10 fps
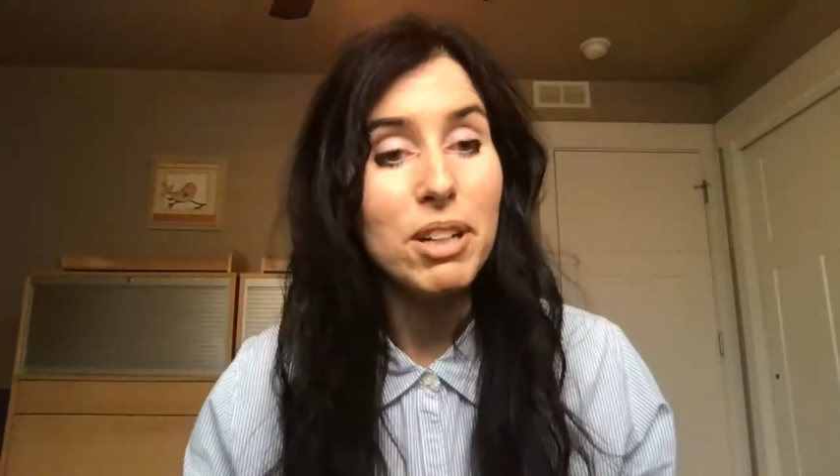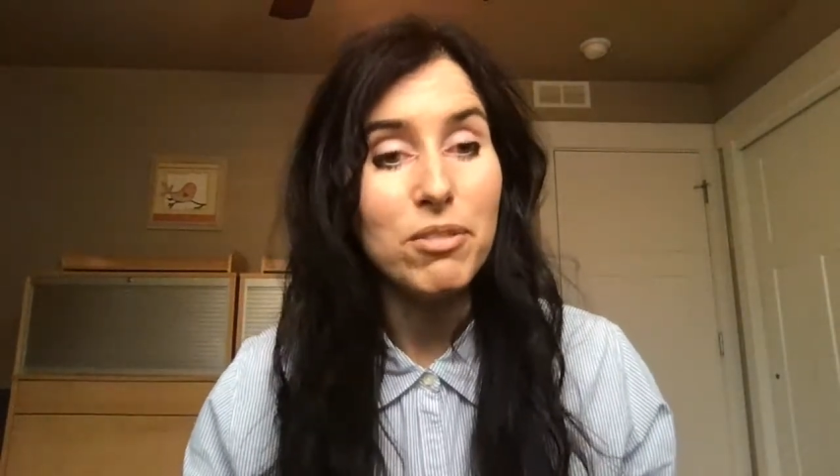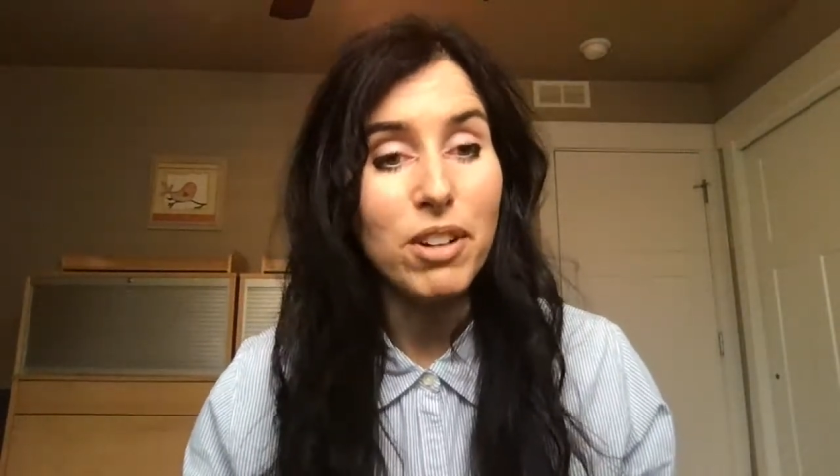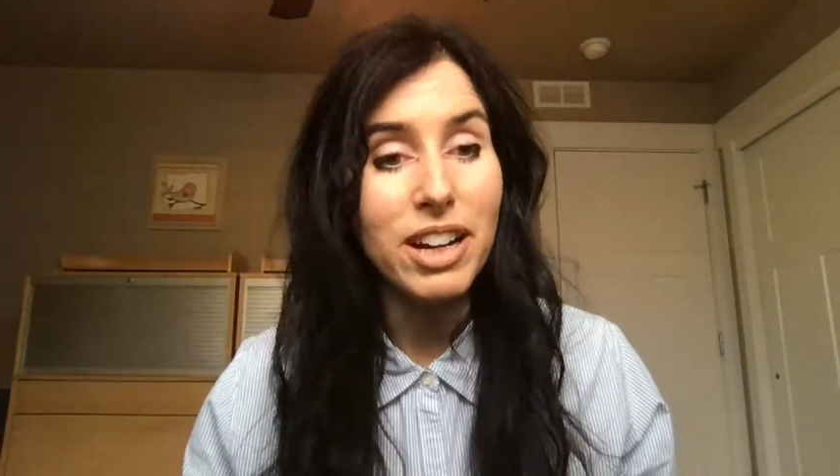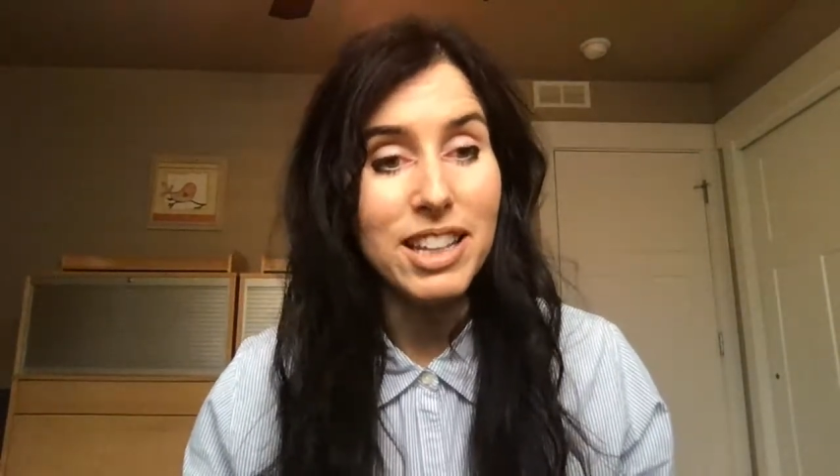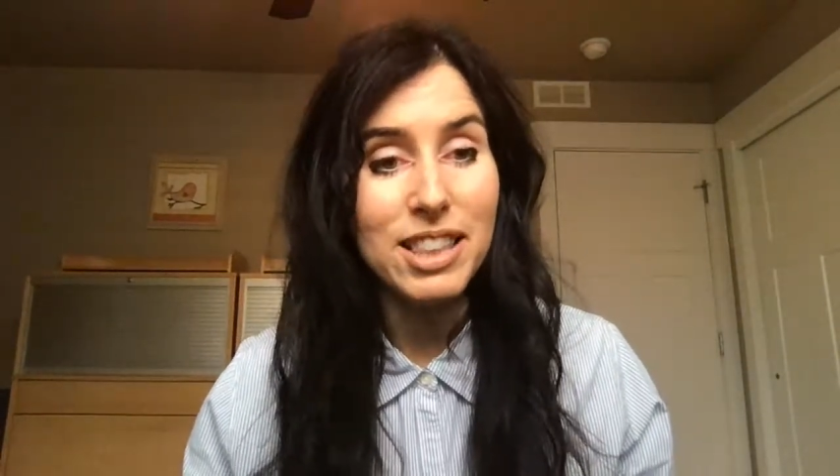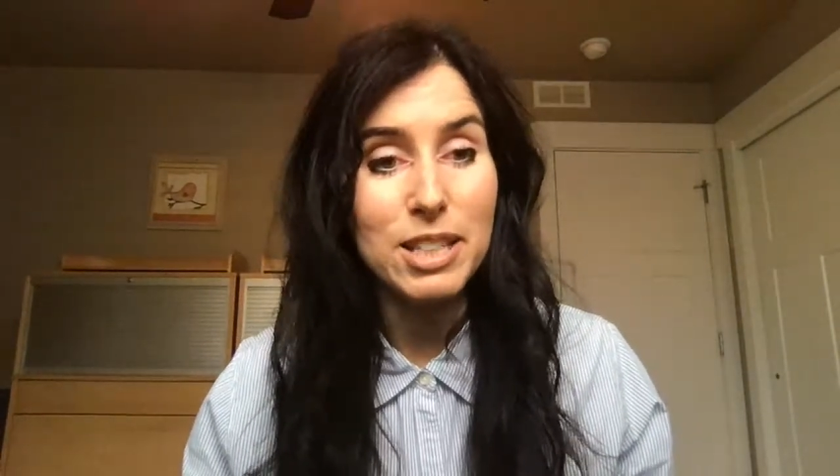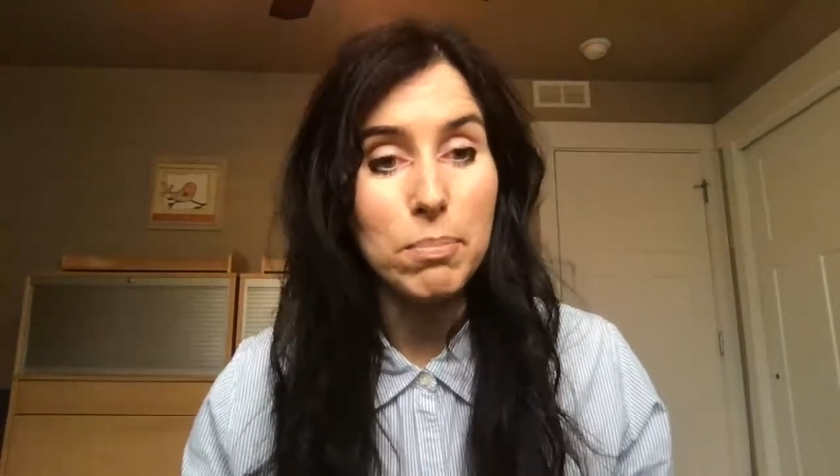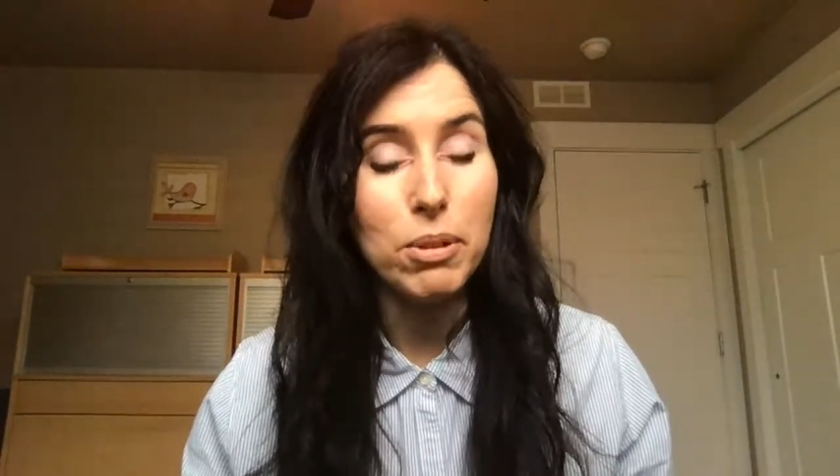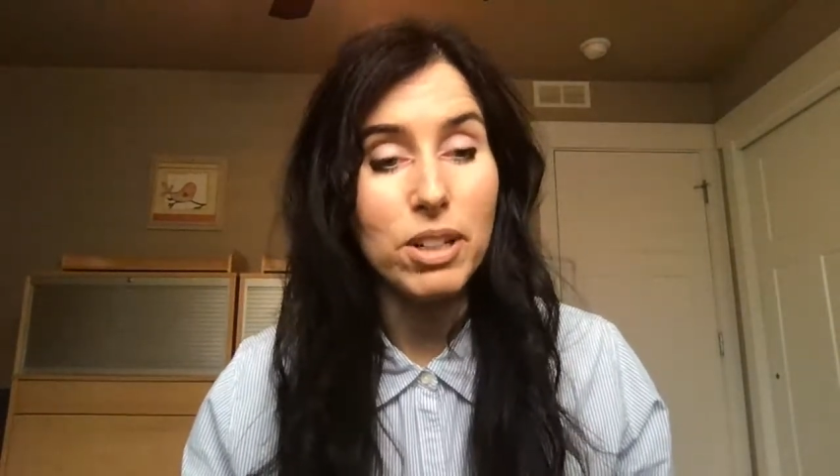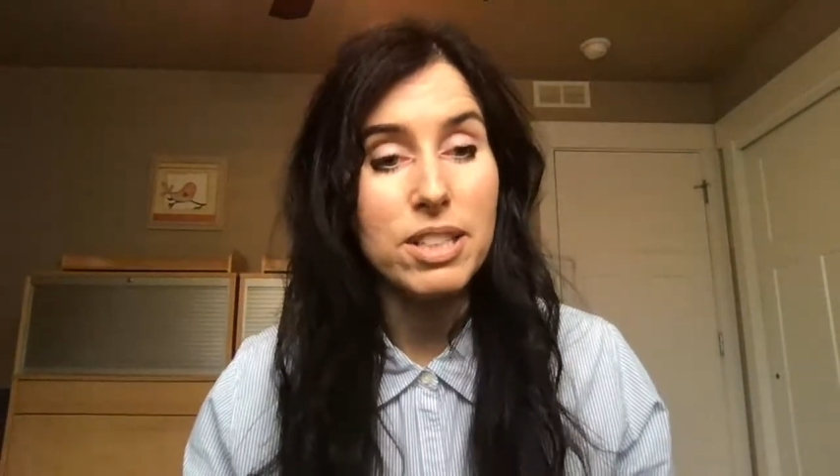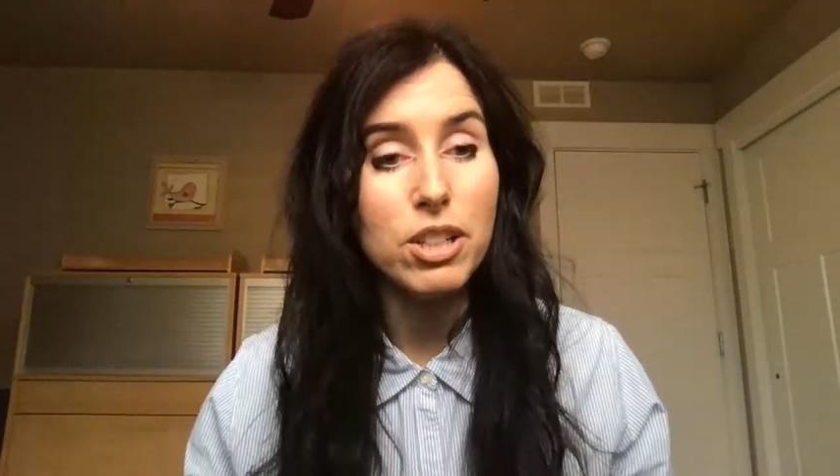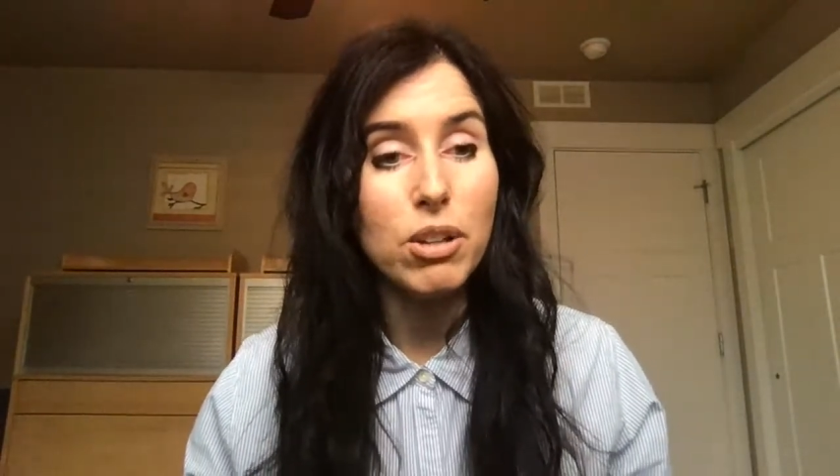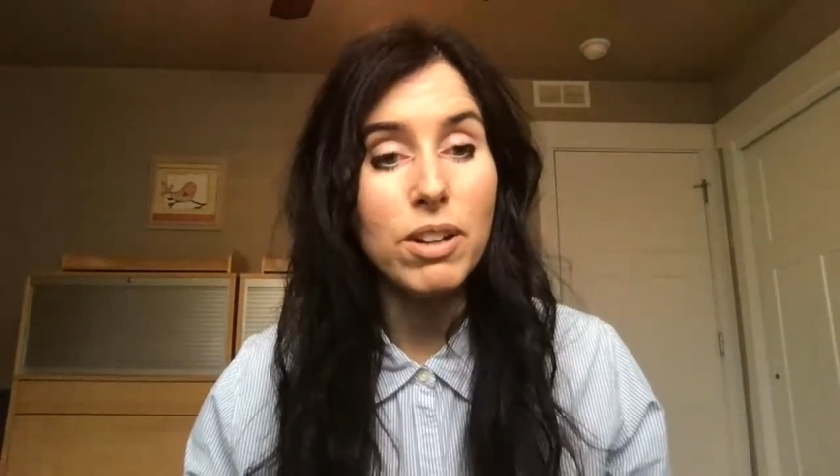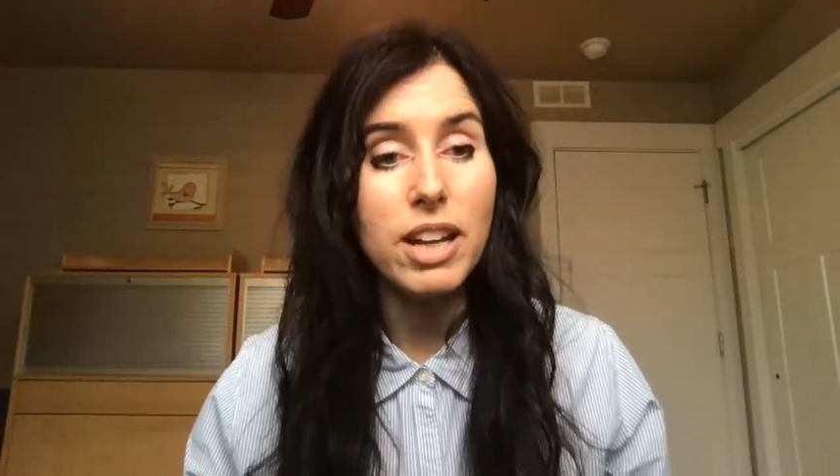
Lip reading: of writing these books. And you can